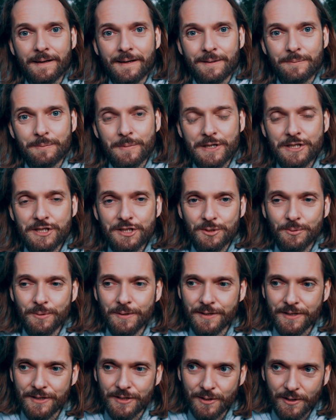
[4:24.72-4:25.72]
make sure
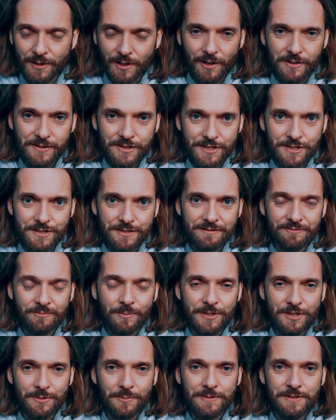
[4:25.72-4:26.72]
that you're conscious of
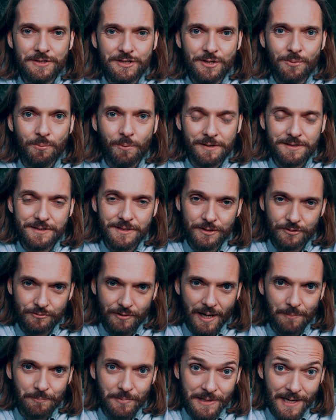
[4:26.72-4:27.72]
which ones you want to
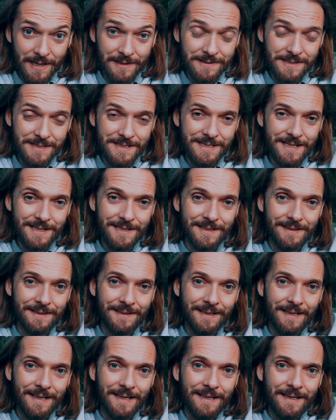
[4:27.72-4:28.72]
grab and entertain.
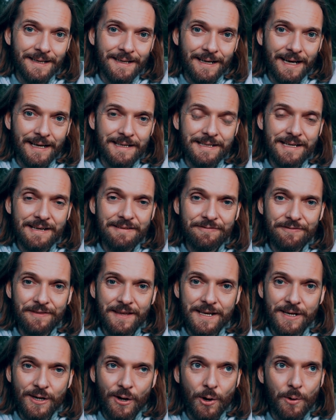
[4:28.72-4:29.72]
And if
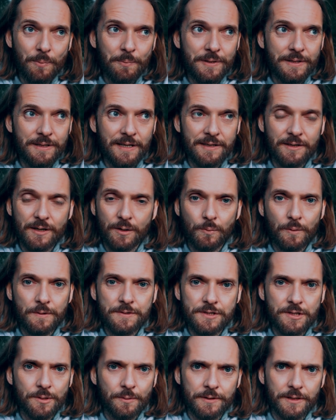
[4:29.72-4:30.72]
they come and they're not
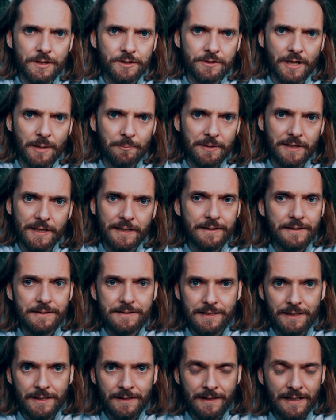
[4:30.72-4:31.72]
ones you want to grab and
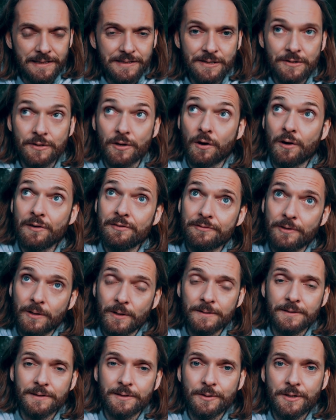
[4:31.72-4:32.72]
entertain, that's not your
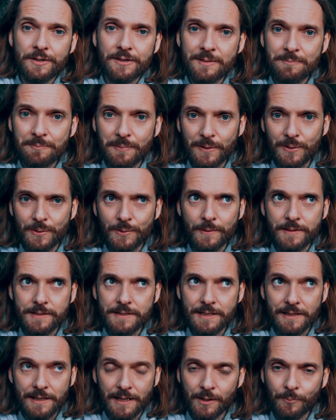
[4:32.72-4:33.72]
fault. Look at the blue and
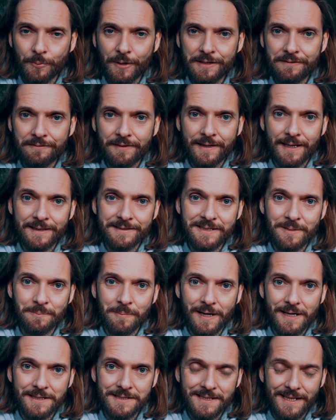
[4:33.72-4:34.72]
say, I'll wait for that to
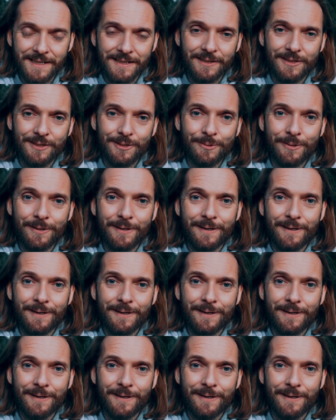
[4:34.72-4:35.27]
pass, thank you.